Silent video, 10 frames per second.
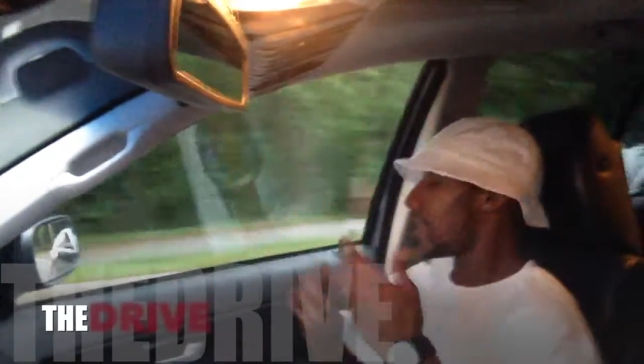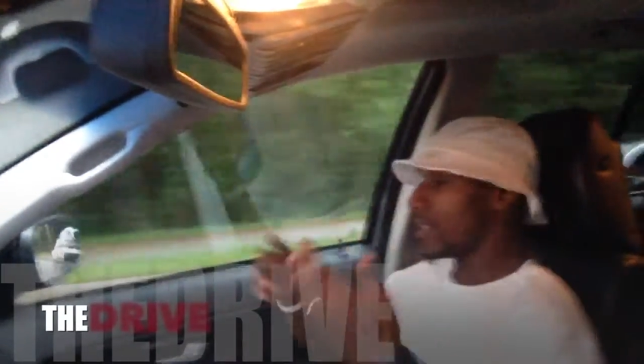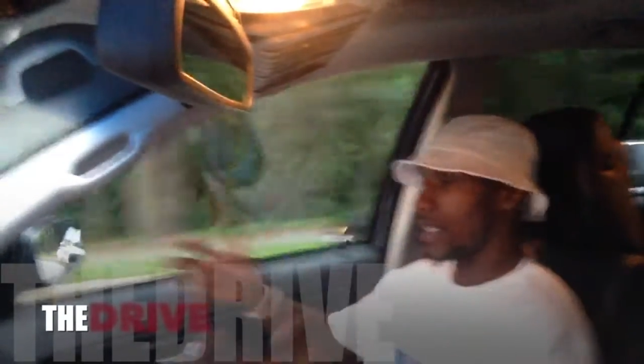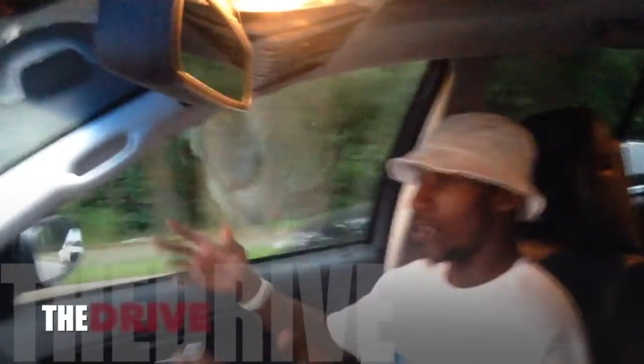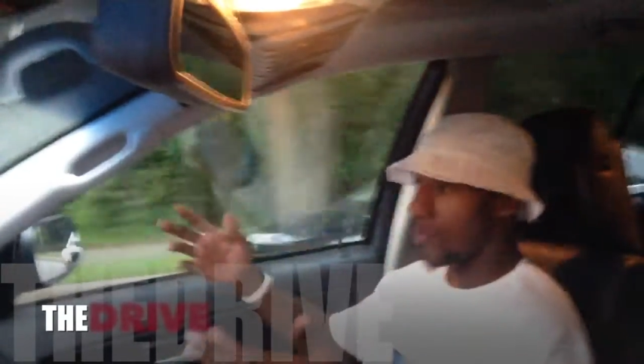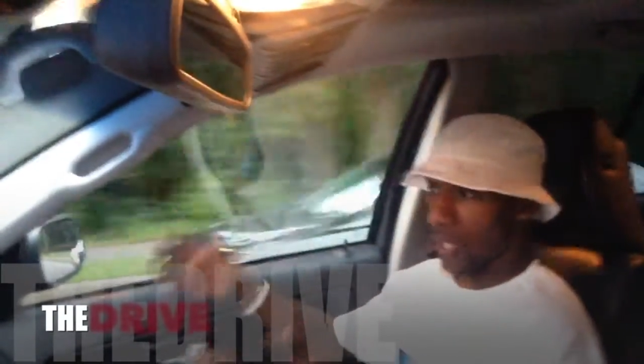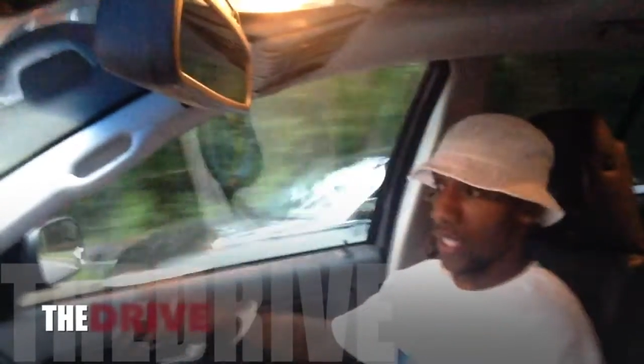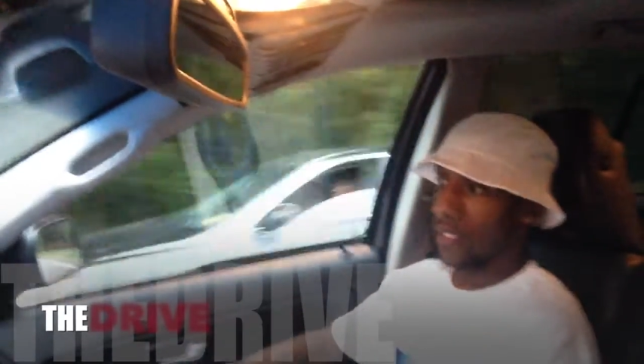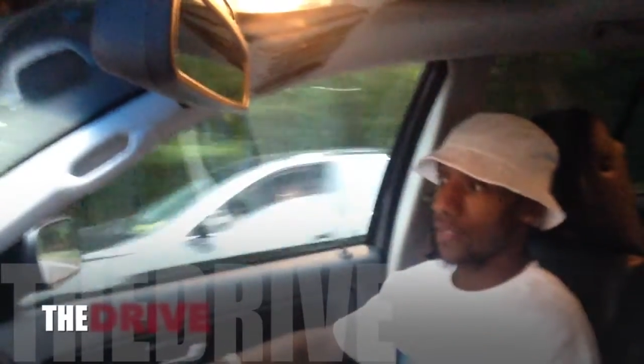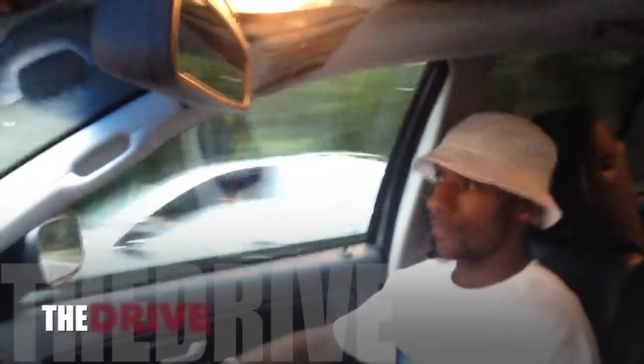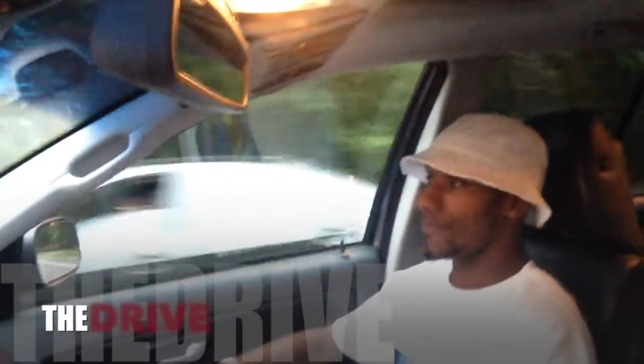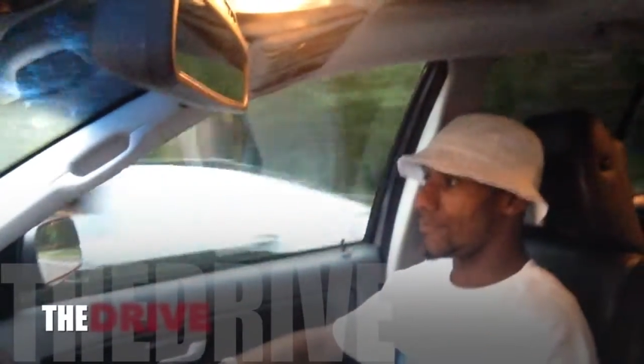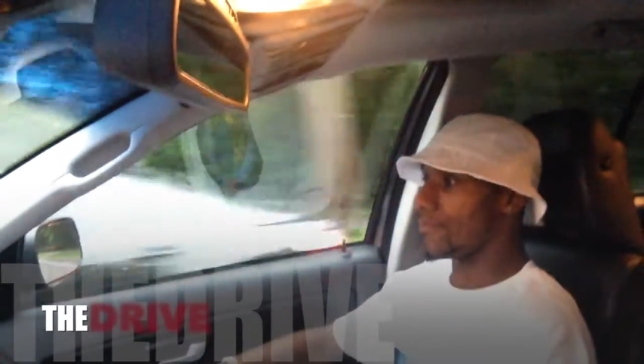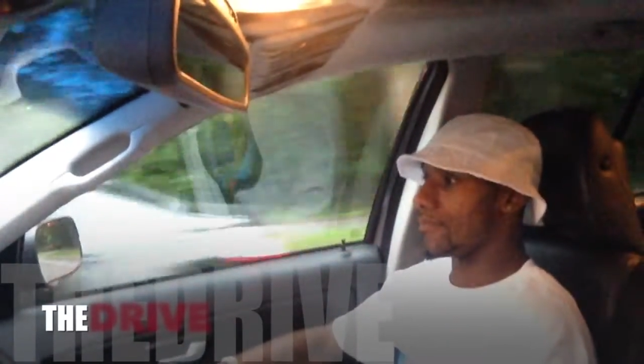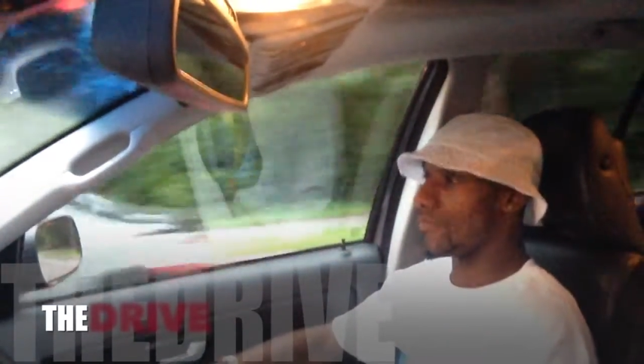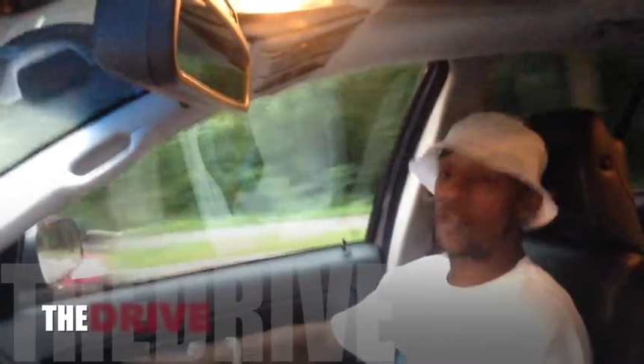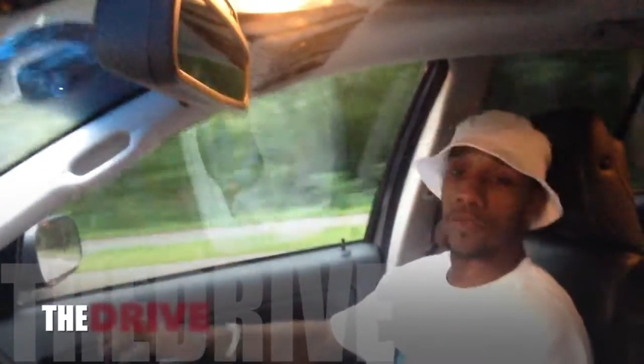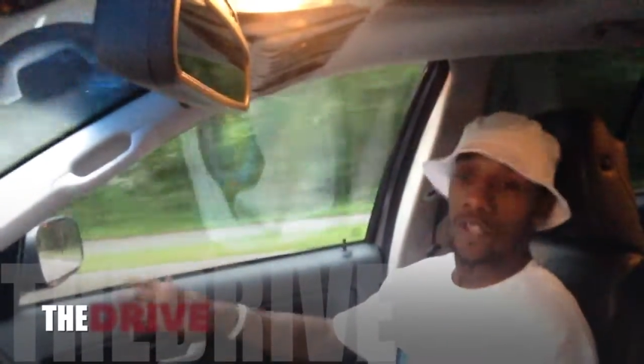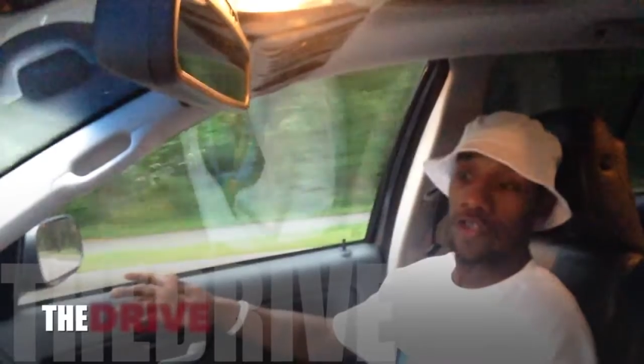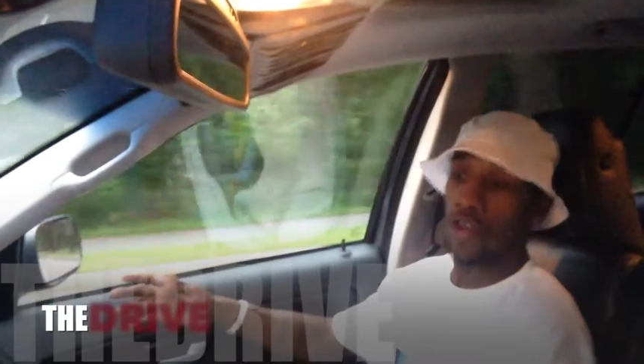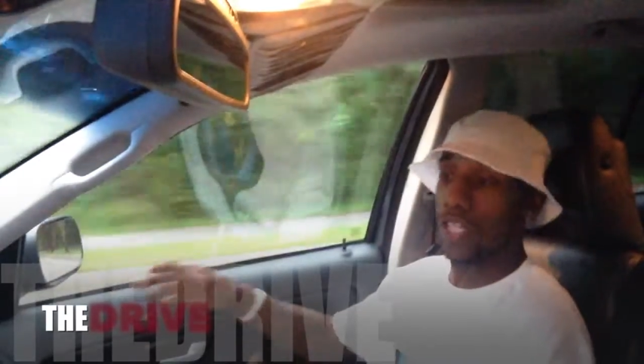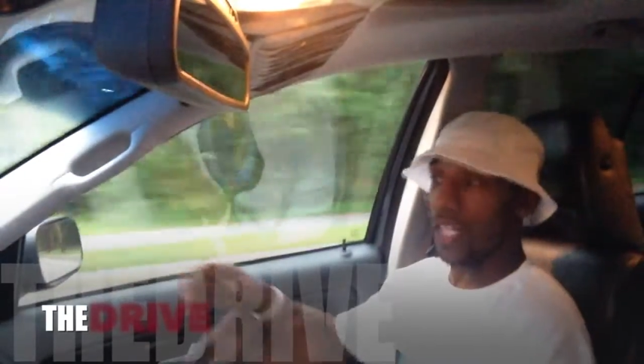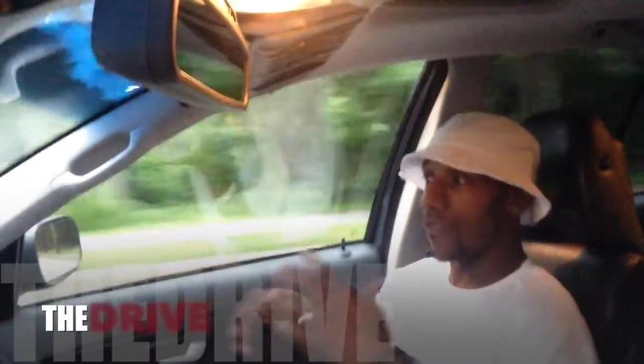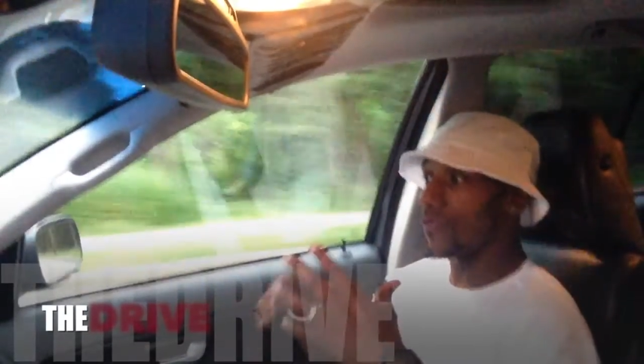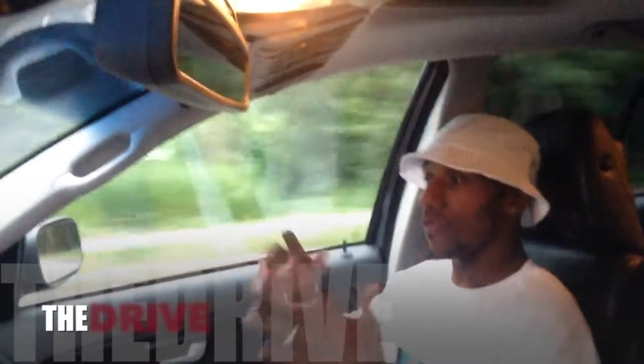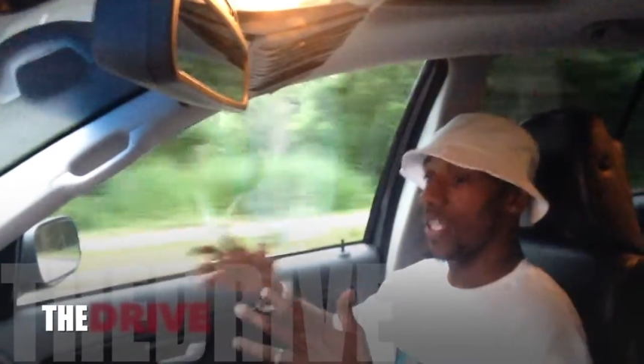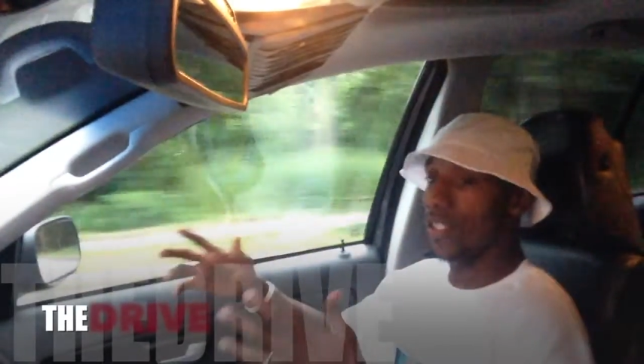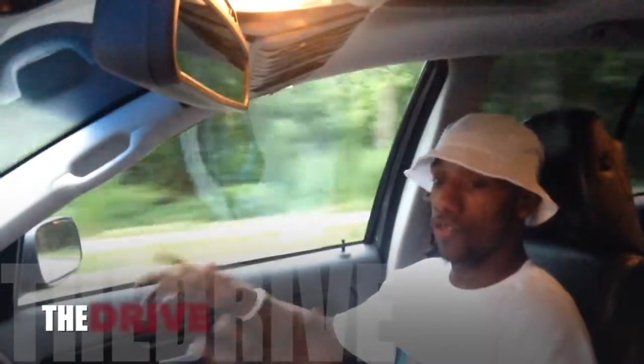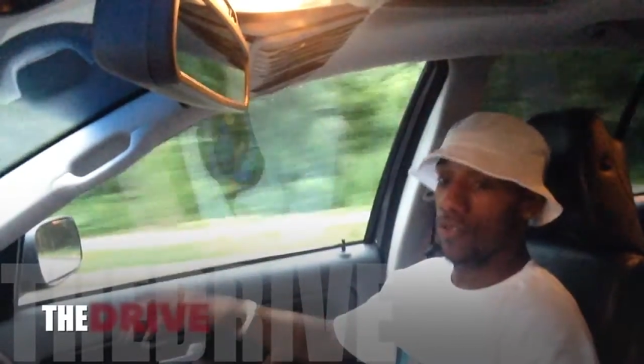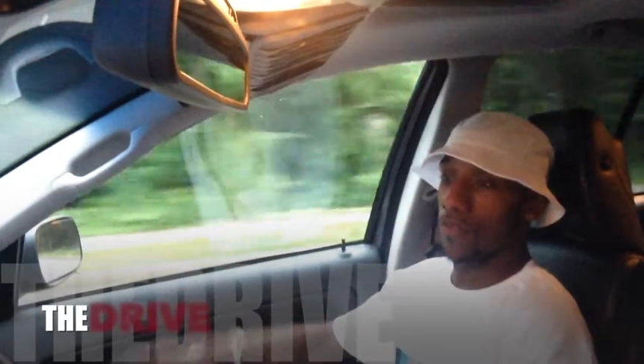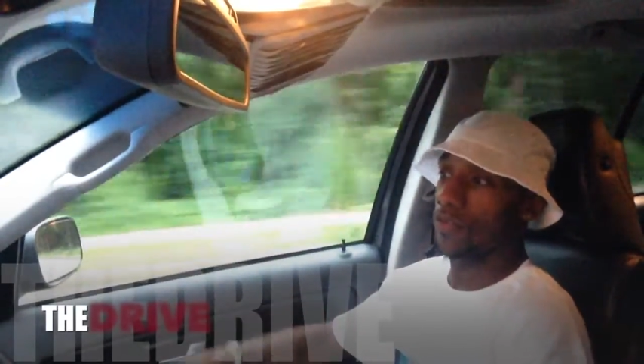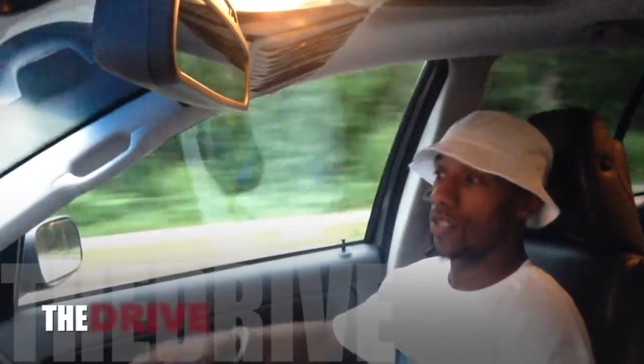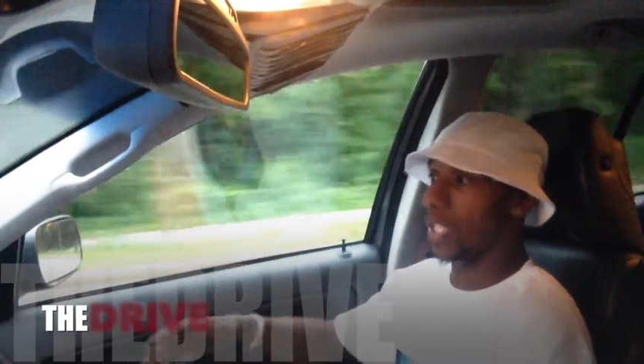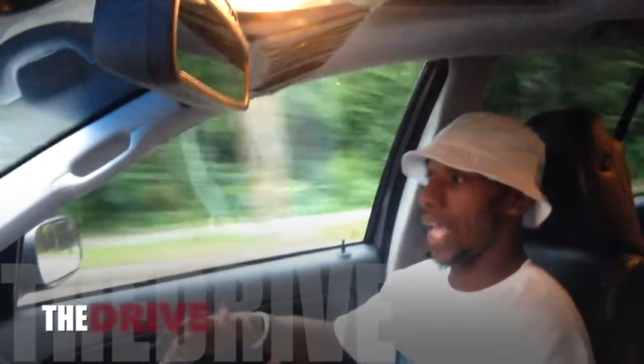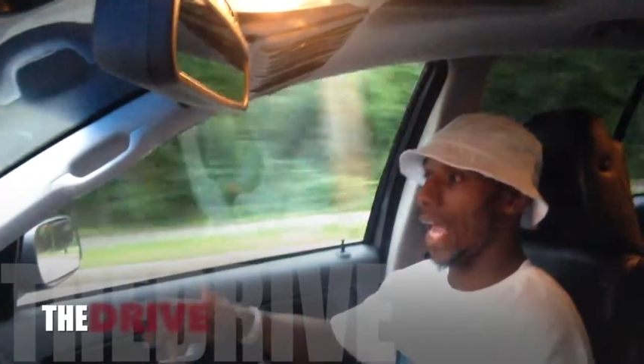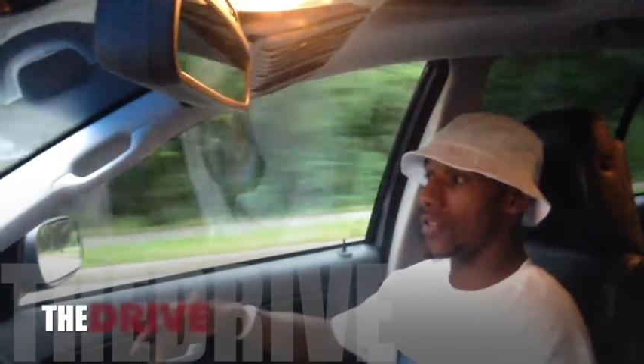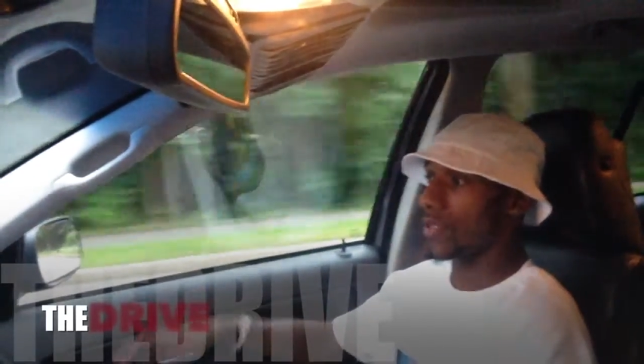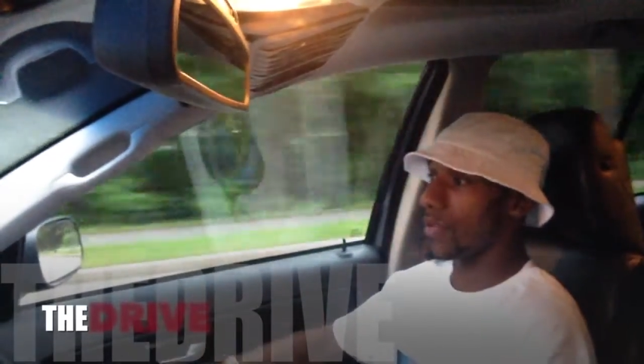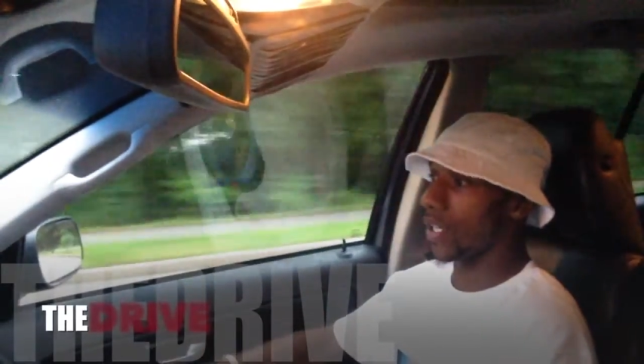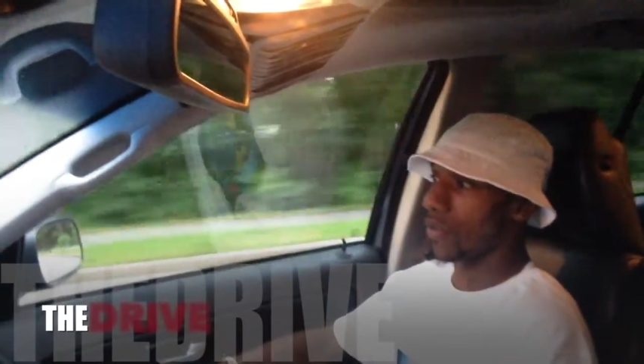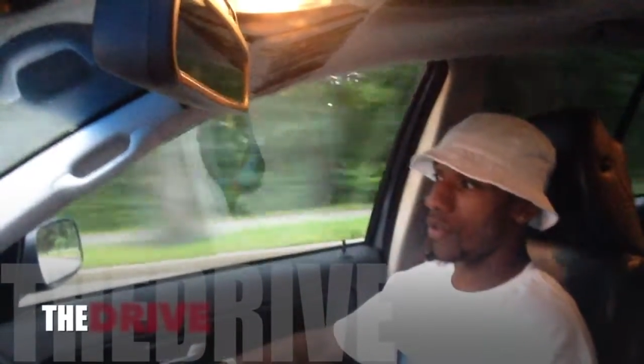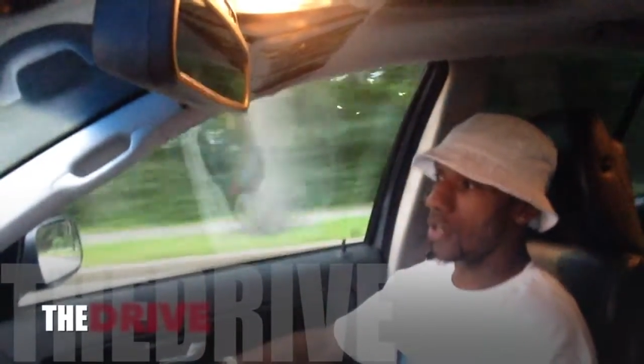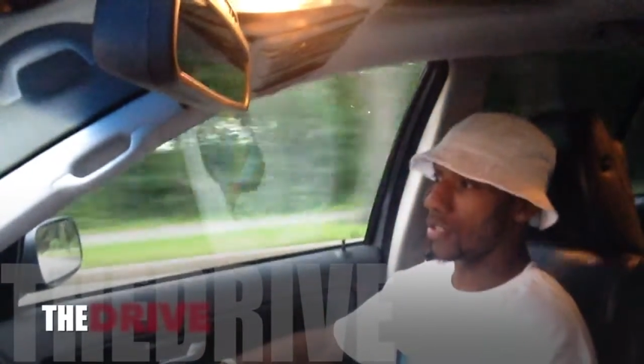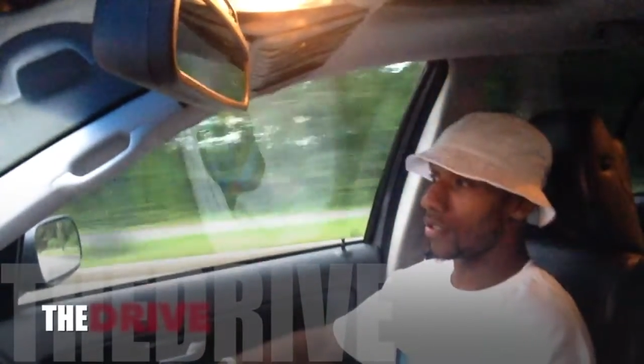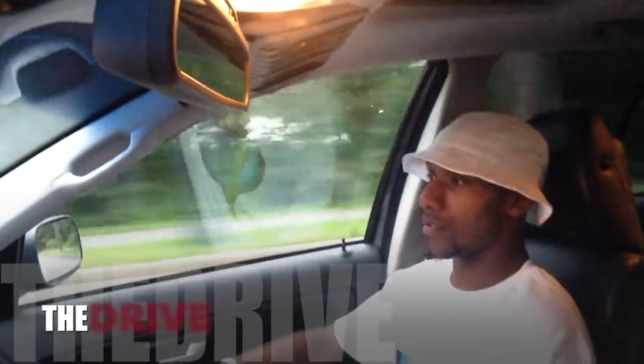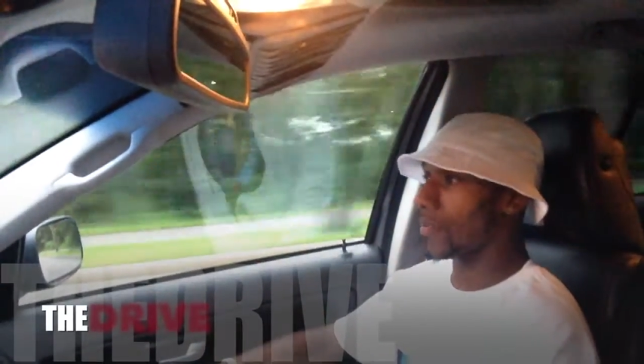still plays more majority of industry music than they actually play local artists. You know what I